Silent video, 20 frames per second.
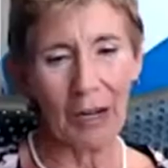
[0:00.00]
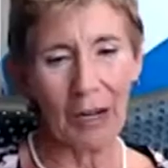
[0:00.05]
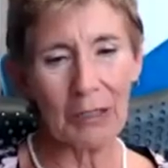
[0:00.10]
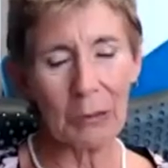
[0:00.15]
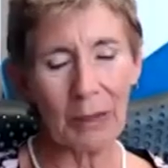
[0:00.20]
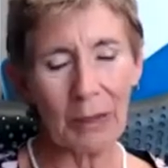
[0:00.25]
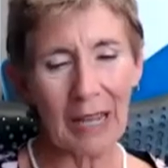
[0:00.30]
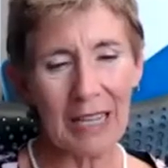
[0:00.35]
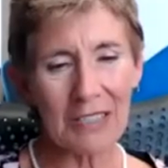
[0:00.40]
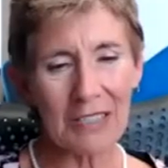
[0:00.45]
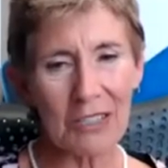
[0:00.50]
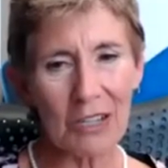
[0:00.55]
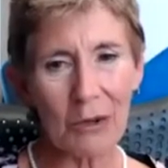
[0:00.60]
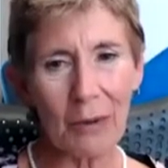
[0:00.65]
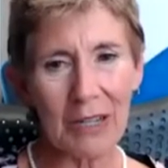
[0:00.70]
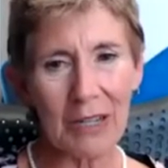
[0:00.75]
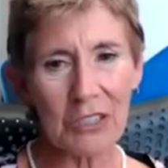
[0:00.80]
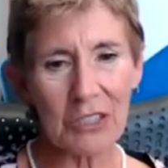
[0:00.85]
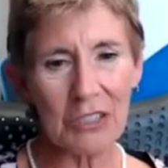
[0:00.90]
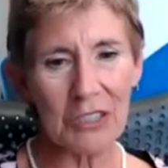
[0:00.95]
you wanna ask a
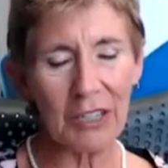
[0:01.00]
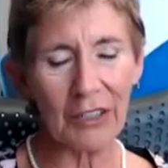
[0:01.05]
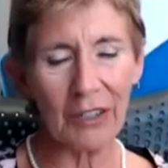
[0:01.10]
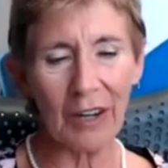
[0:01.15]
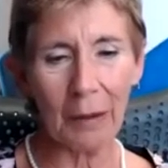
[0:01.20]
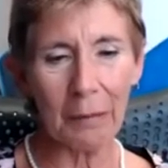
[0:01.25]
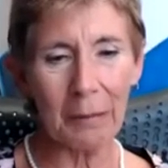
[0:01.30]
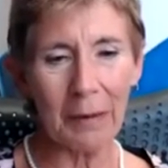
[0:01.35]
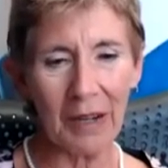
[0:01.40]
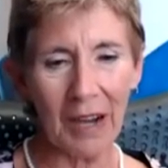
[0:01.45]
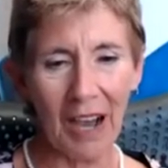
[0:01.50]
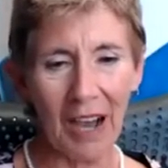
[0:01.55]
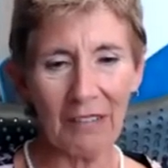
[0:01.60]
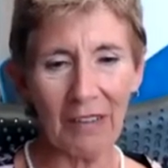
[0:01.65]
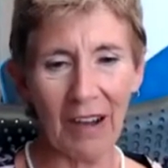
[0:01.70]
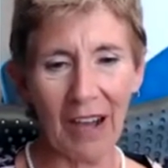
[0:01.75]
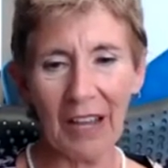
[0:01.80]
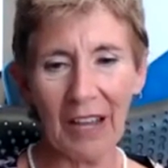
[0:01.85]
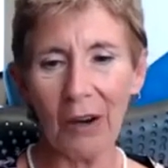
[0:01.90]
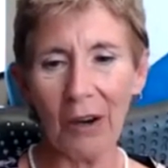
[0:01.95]
question here?
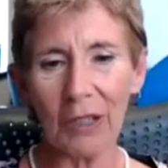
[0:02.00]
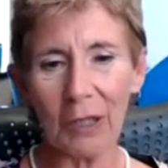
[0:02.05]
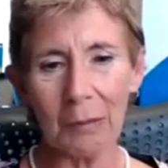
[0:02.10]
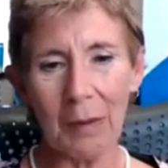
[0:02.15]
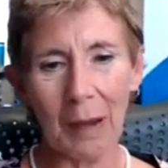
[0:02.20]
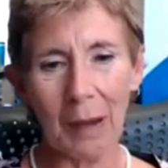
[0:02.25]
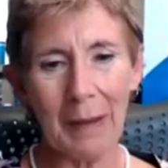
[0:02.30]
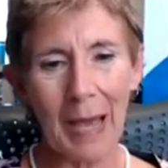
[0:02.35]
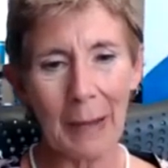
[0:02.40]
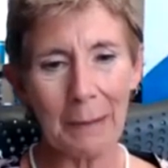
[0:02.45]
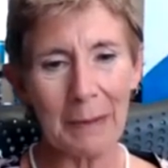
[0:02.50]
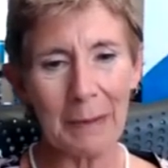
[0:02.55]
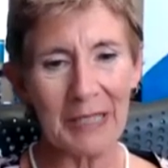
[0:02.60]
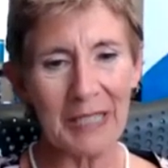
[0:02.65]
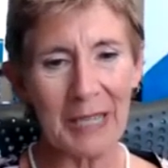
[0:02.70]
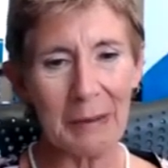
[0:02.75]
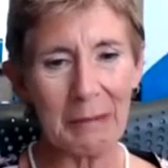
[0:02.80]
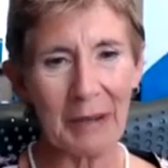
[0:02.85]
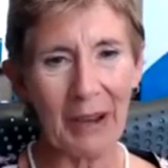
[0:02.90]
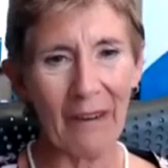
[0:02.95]
I own them, I'm happy
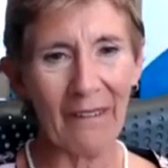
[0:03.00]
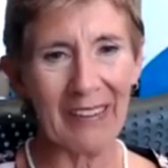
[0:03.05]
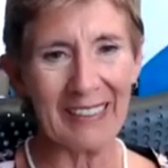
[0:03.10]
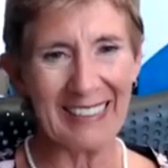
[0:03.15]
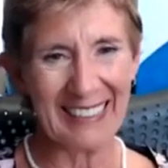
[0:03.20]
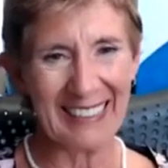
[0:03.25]
to keep going.